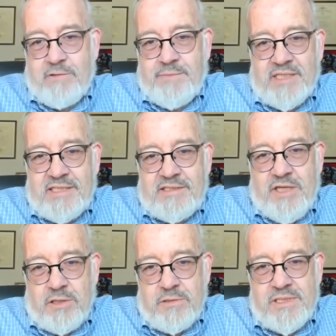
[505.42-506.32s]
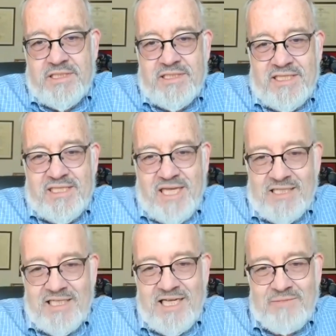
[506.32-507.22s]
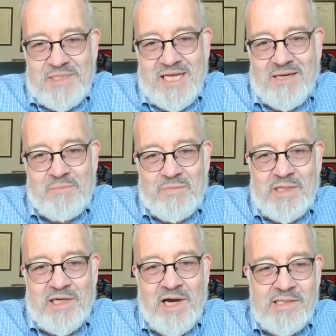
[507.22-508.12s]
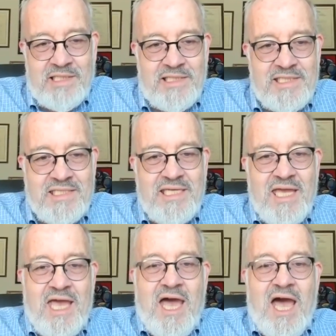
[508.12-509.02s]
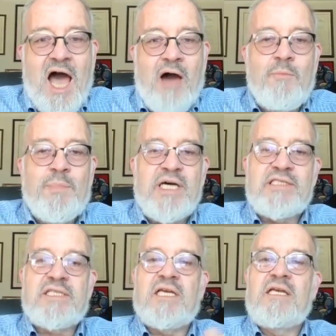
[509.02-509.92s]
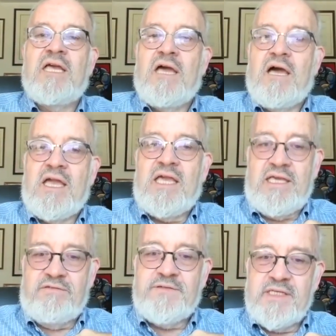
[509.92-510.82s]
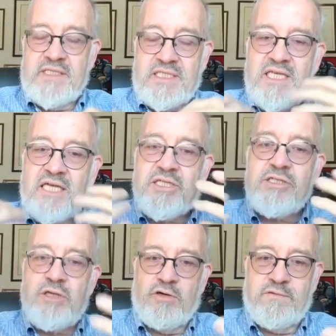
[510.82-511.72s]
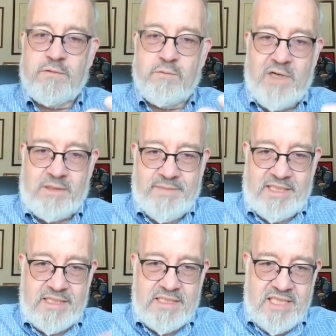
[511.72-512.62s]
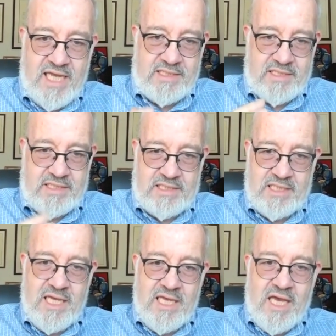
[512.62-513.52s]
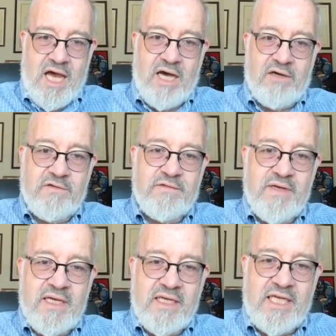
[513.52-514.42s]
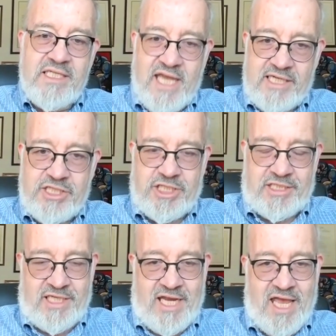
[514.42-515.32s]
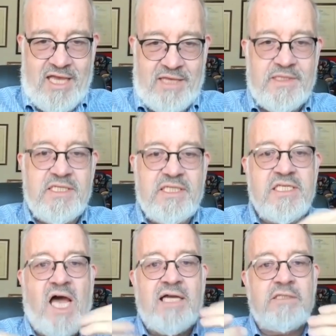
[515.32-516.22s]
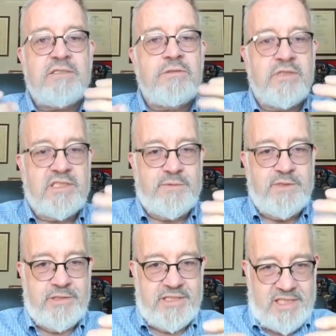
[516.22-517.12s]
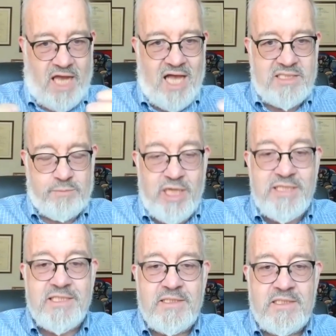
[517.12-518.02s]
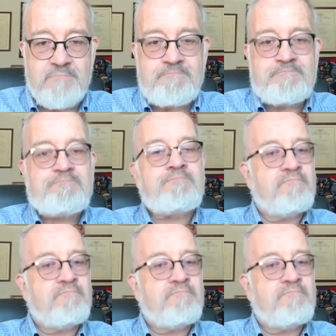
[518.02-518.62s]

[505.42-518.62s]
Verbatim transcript: everybody knows that the sun comes up regardless uh, but he feels such an overwhelming sense of connection and the desire to experience God's presence